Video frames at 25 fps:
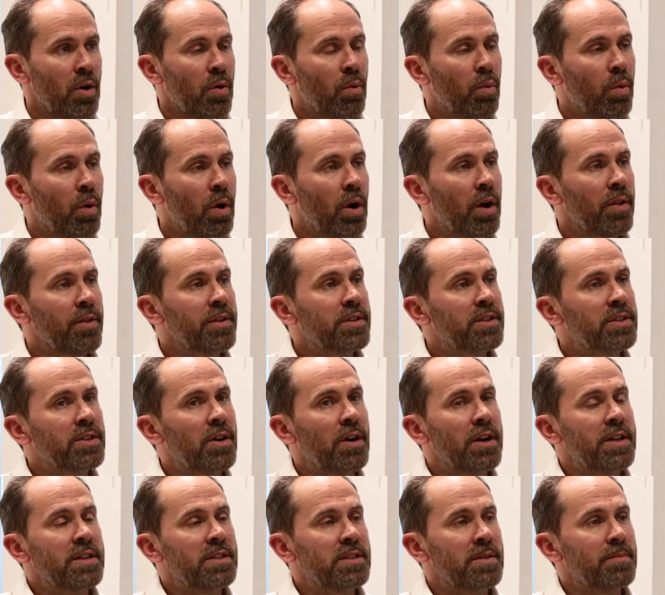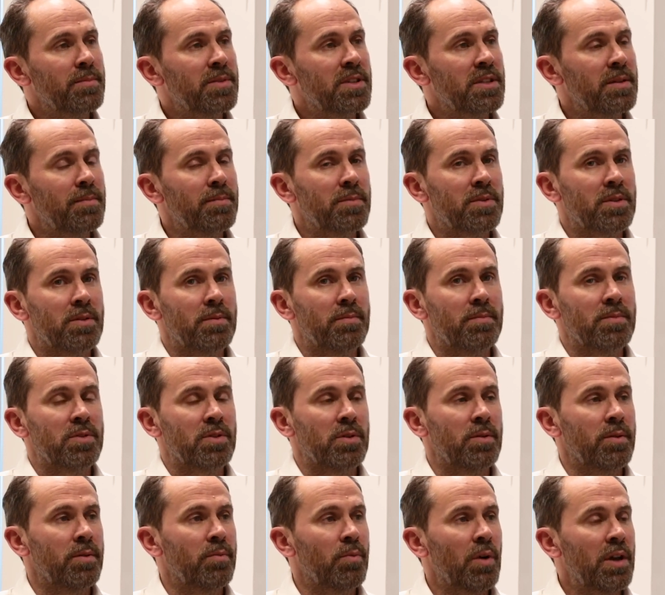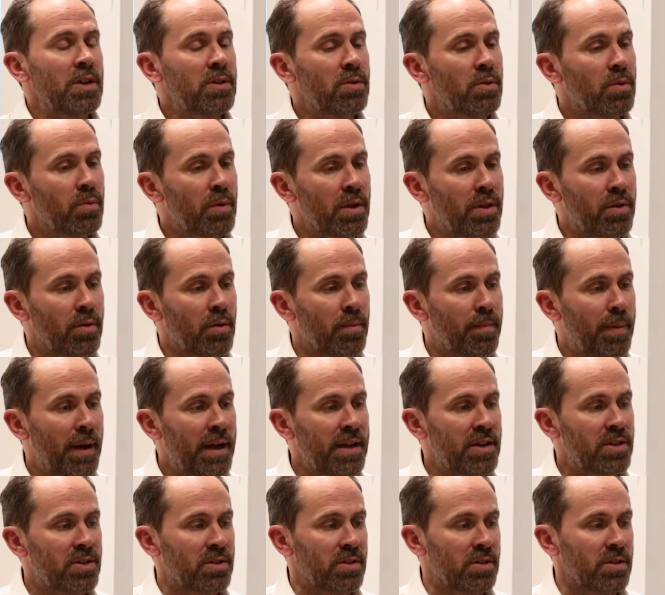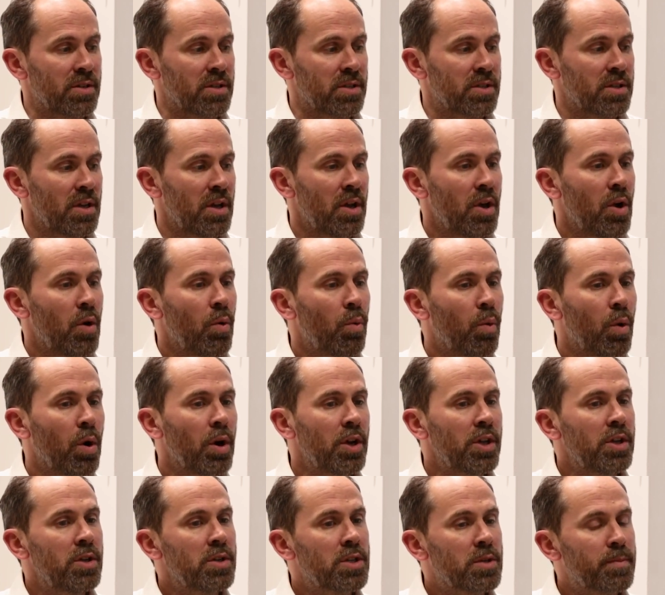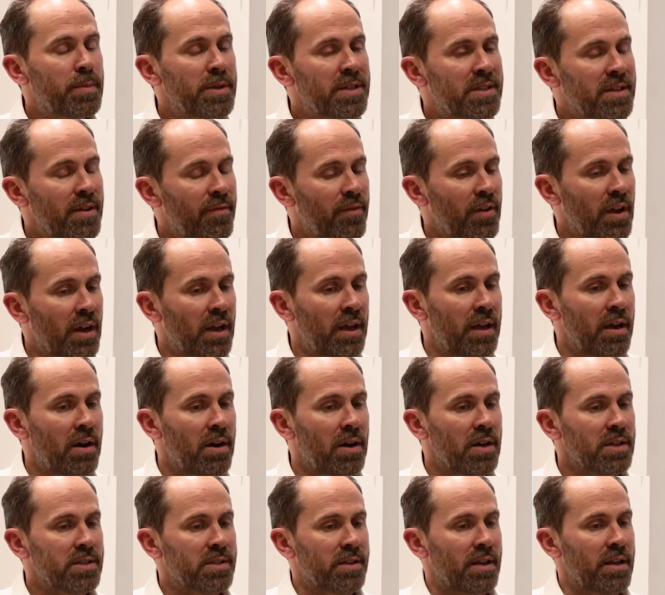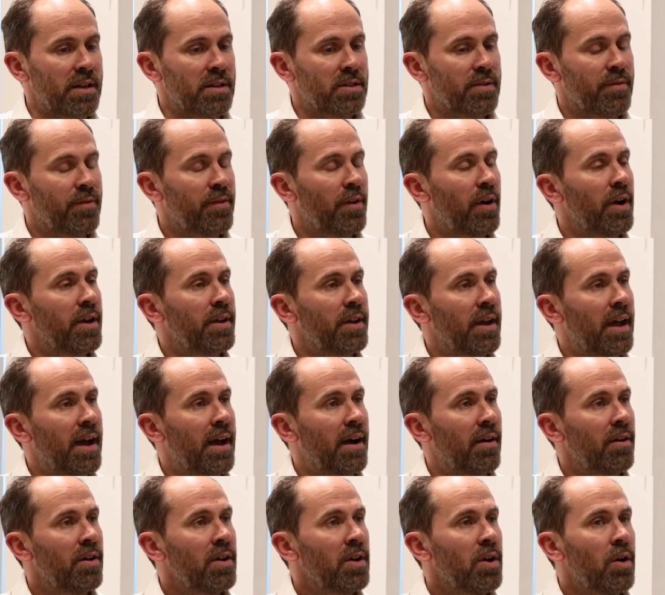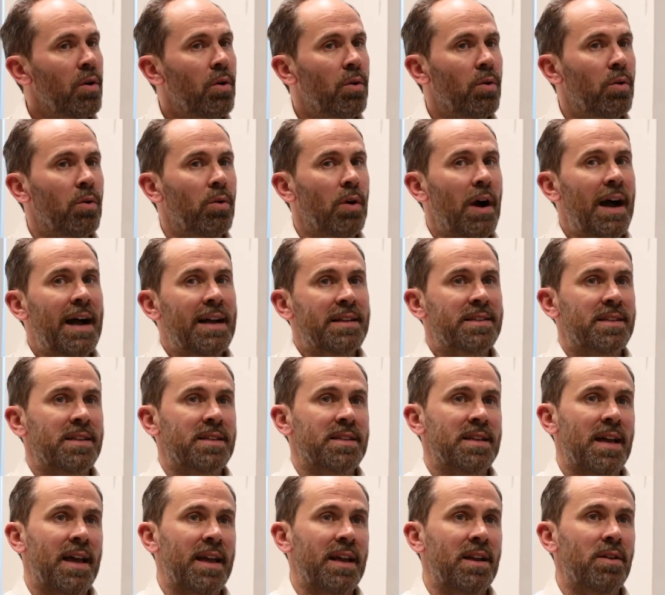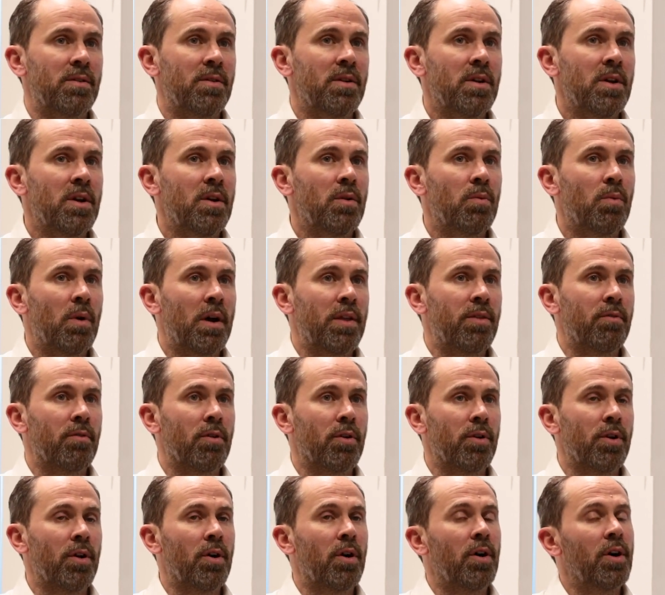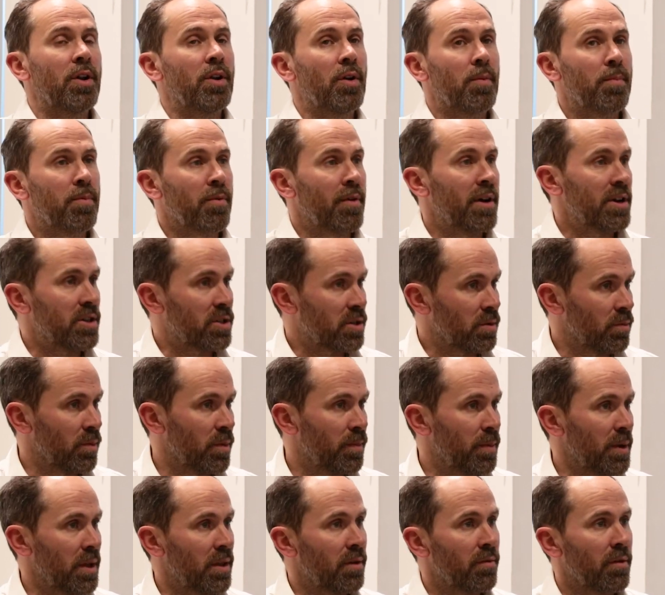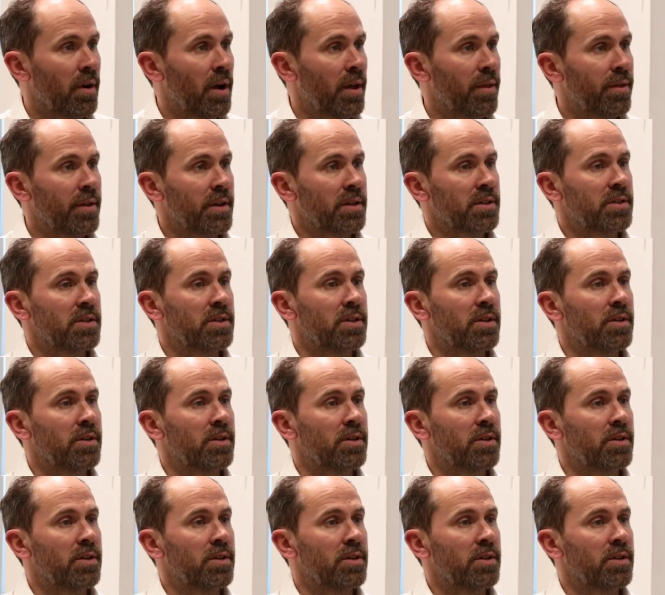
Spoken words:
Right. What are the signs and symptoms? Right. And when you're with your patients, what are you specifically asking to find out or ascertain whether or not an operation would be the right thing to